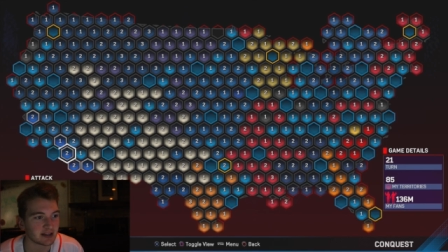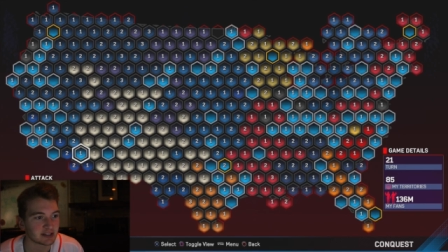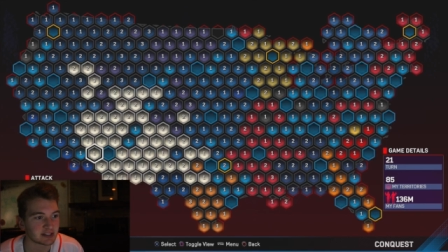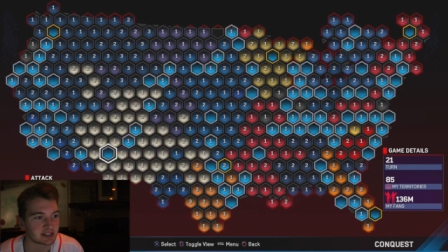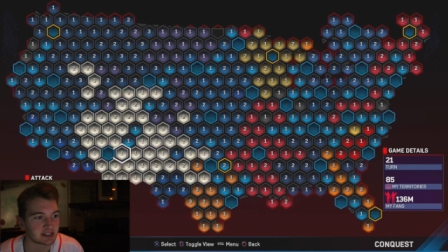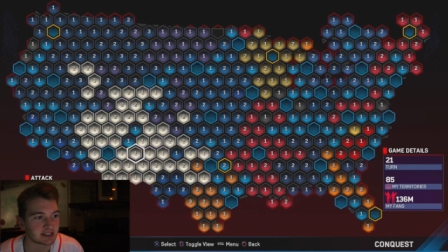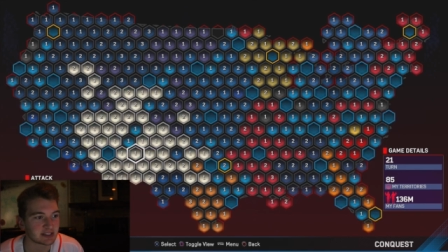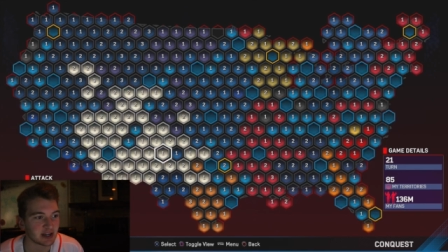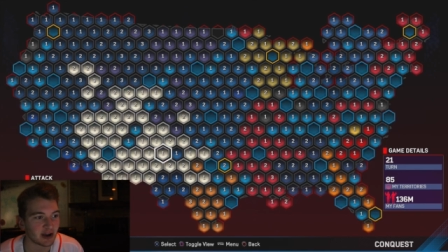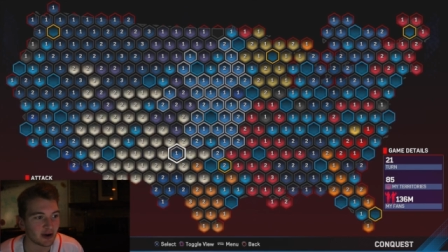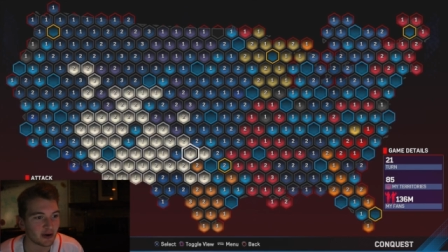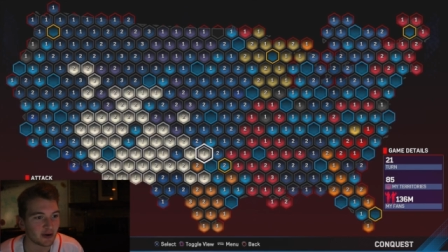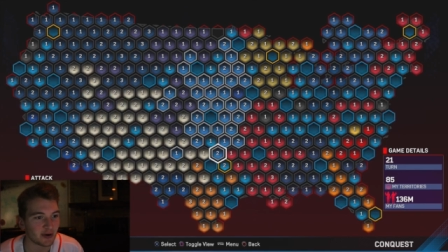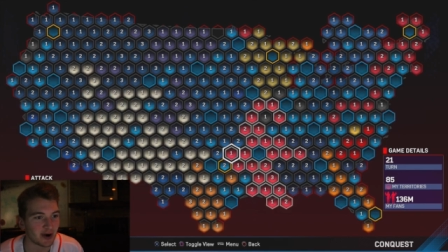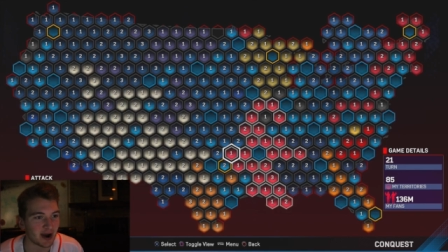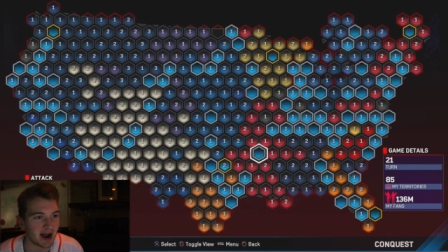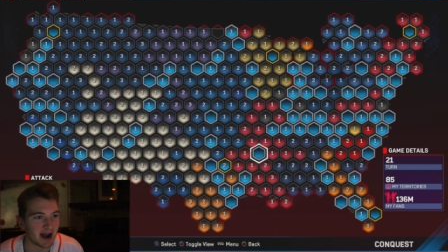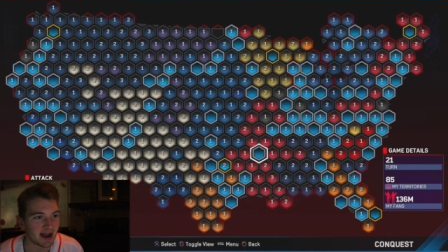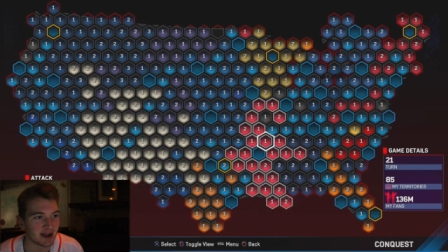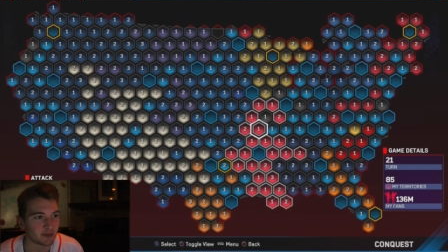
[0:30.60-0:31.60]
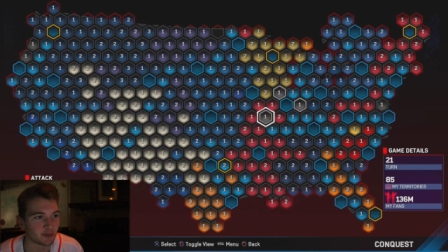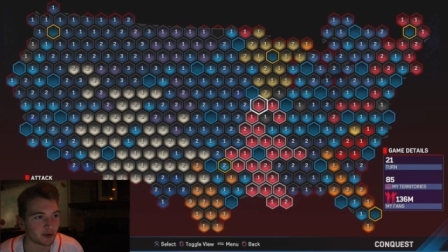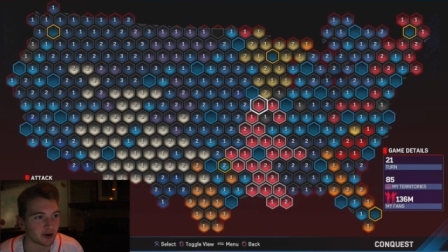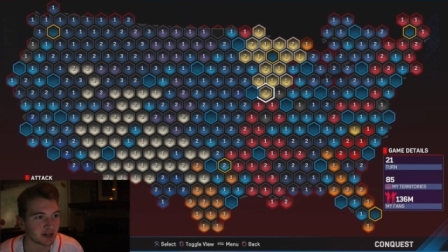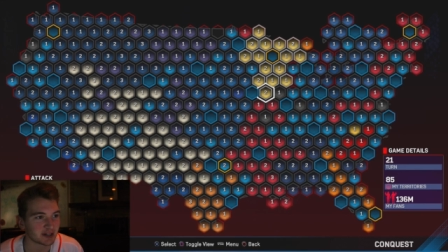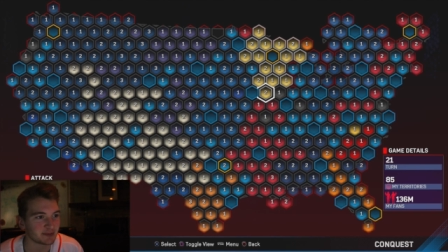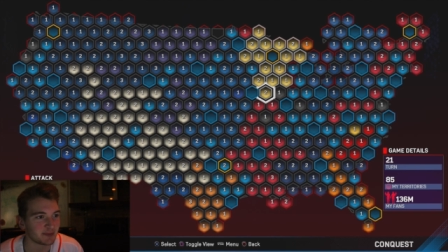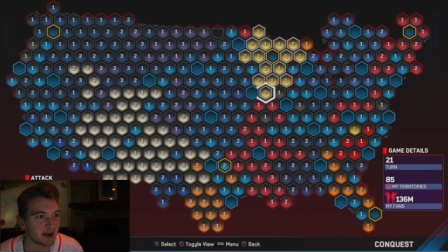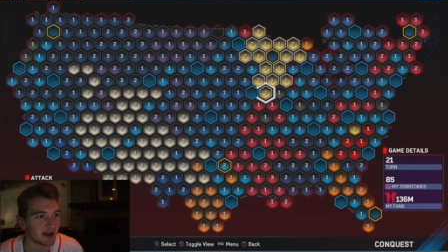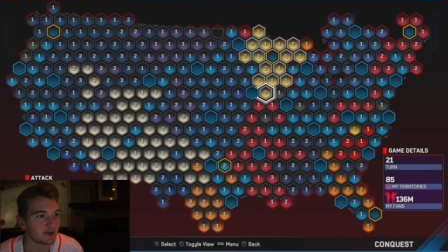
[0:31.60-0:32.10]
so I
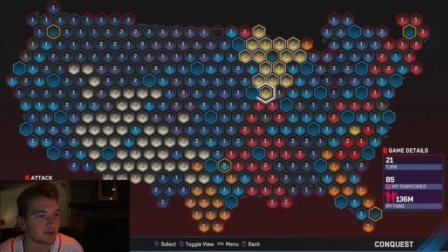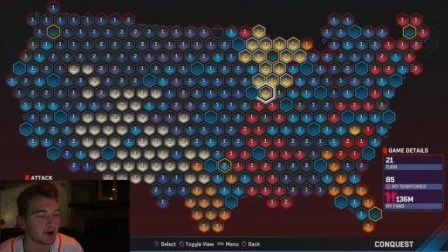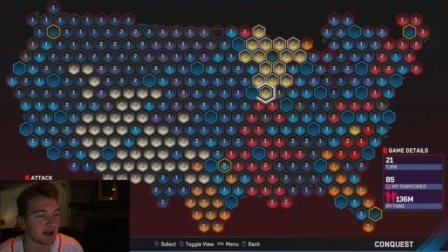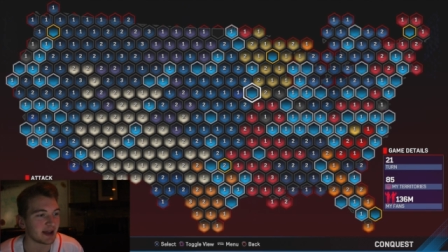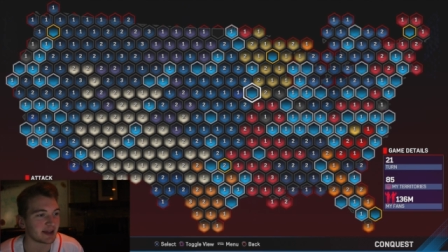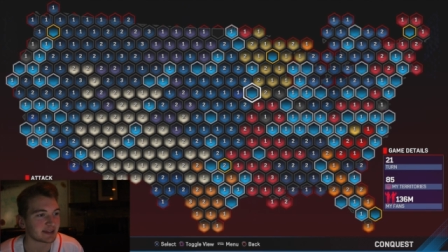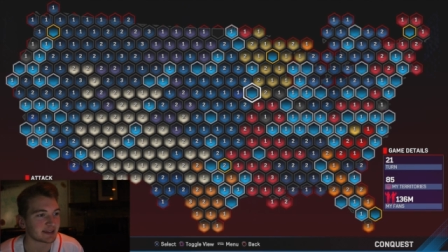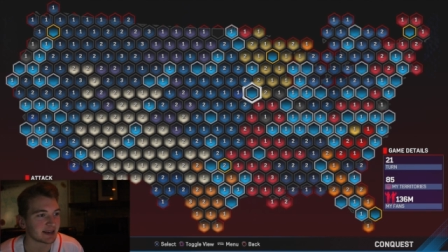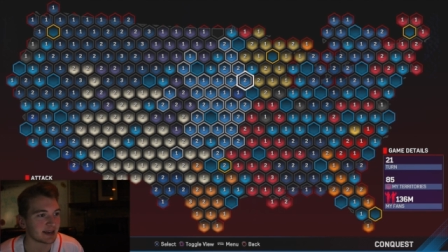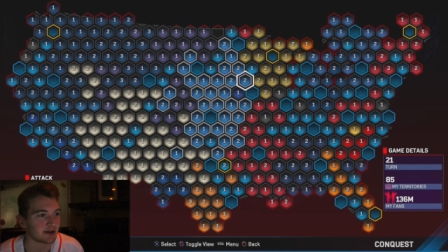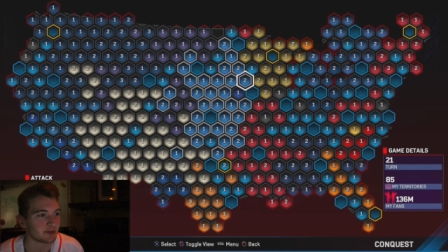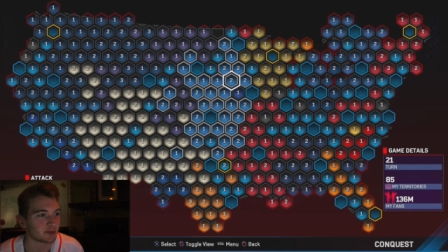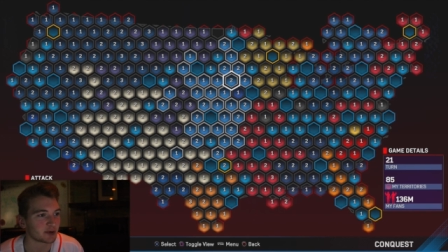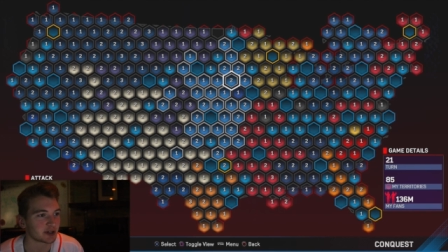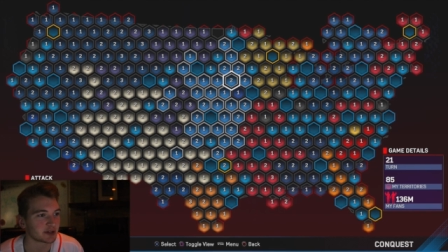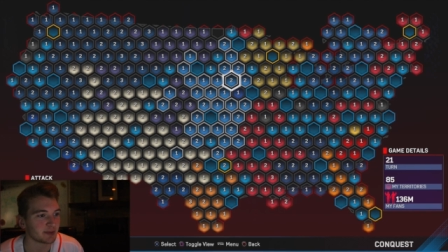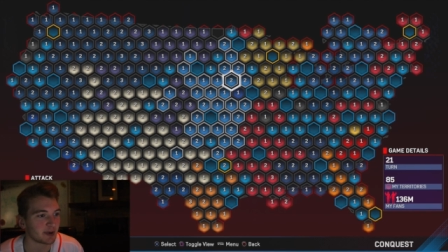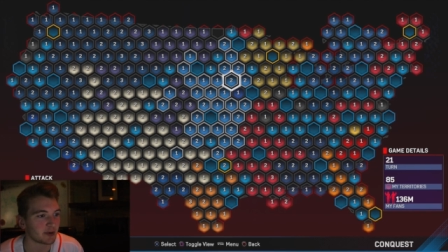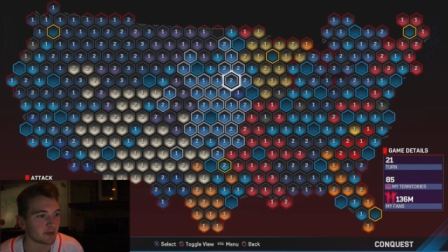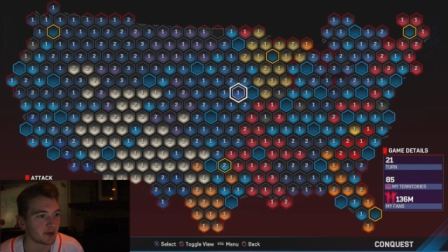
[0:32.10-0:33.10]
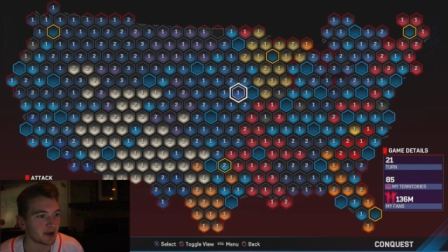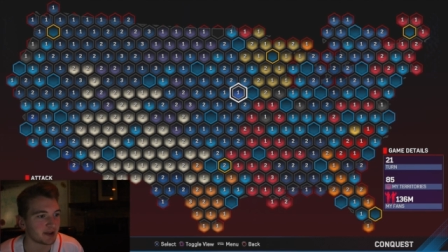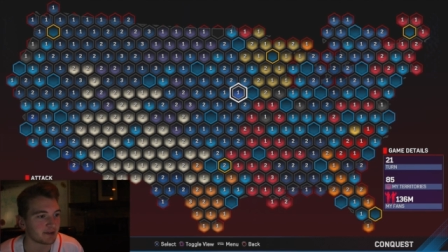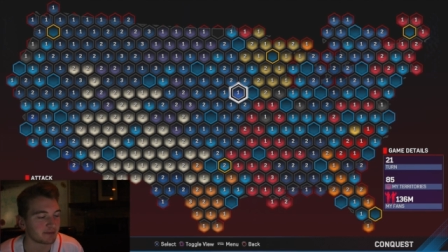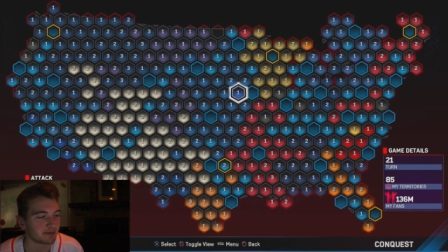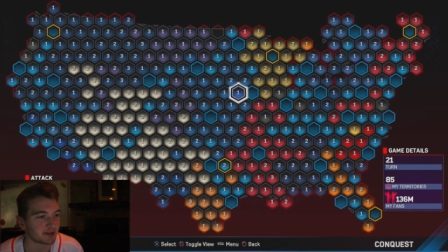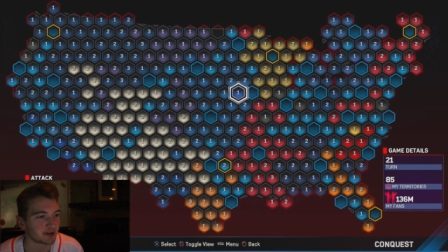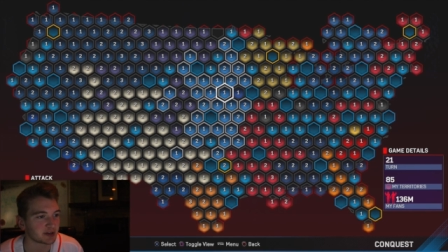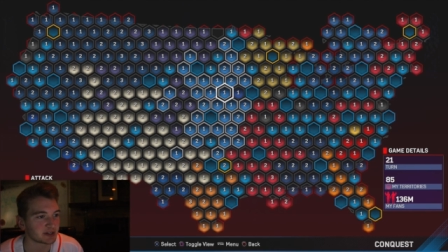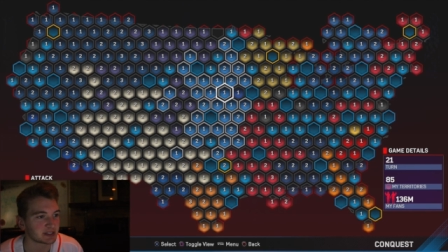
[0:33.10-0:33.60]
worked my way, I think I worked my way
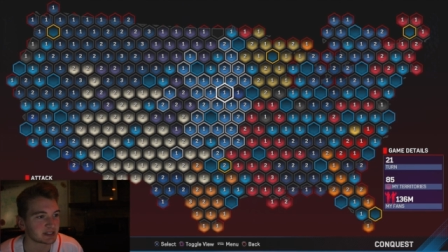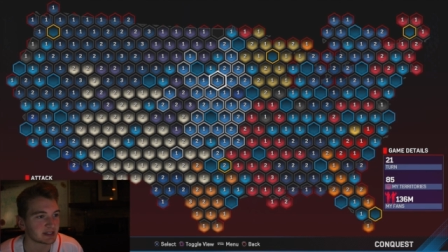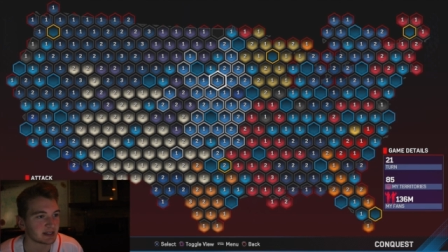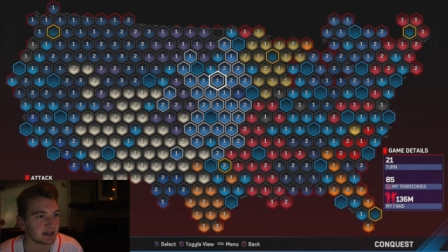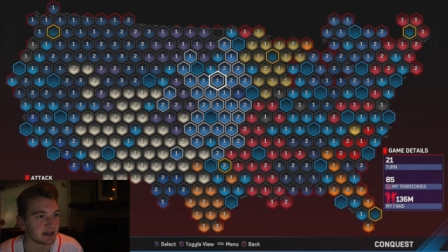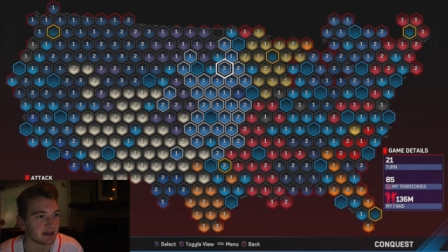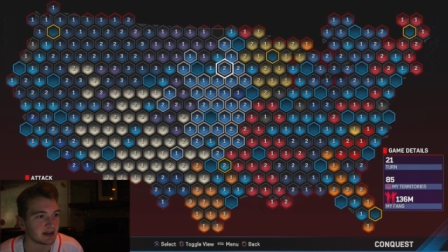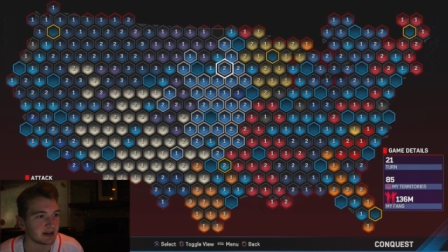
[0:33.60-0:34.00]
first